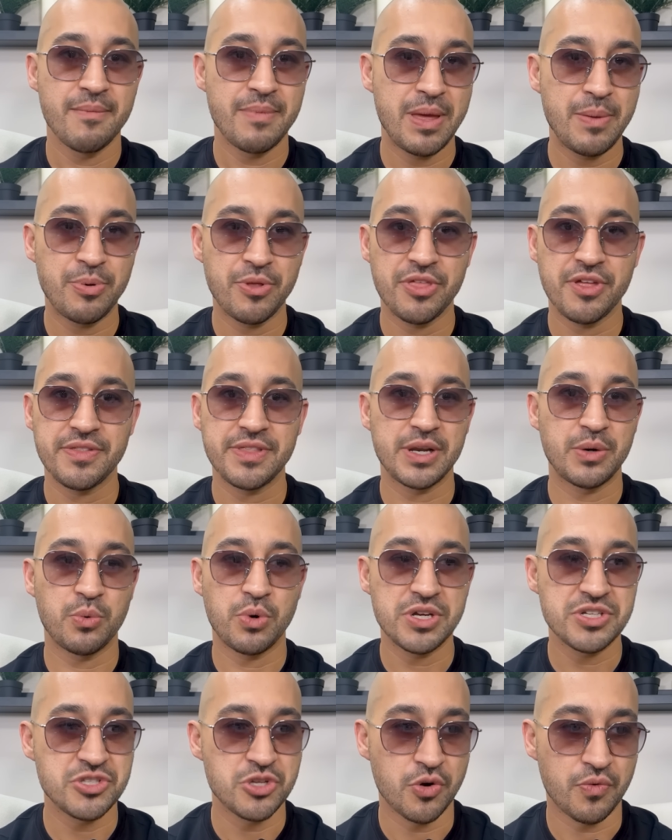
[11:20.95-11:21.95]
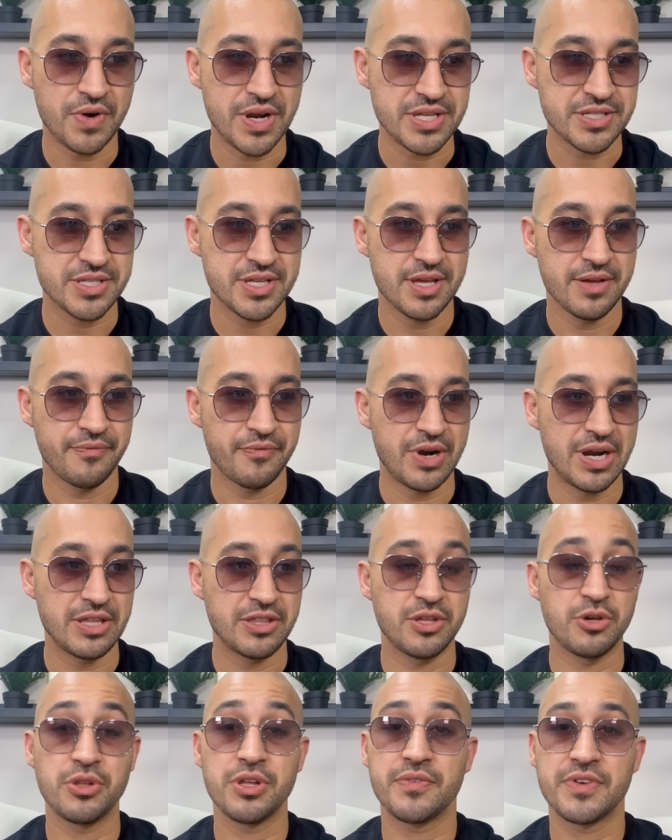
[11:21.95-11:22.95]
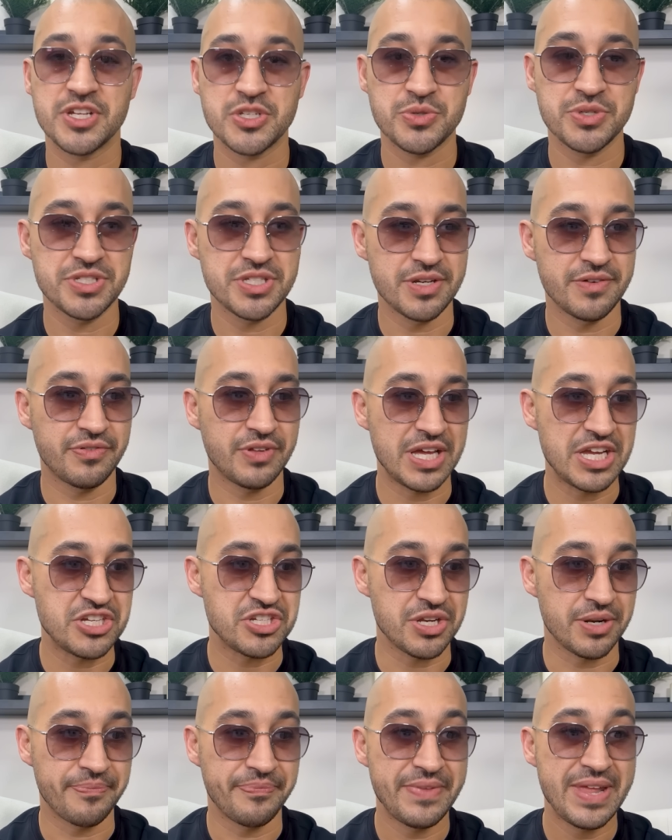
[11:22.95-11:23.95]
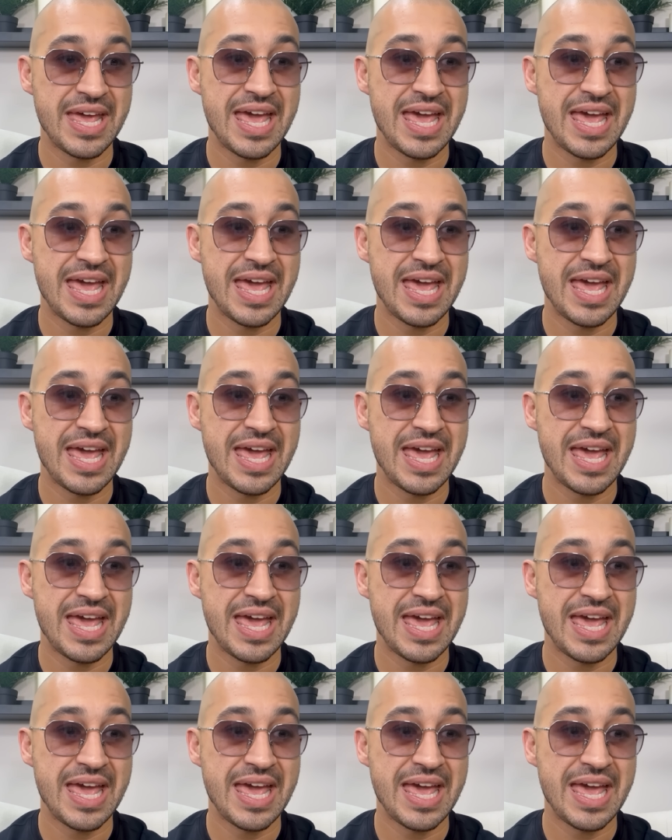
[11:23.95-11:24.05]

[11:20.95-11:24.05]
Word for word: people thought there was no risk, right? The only risk was inflation.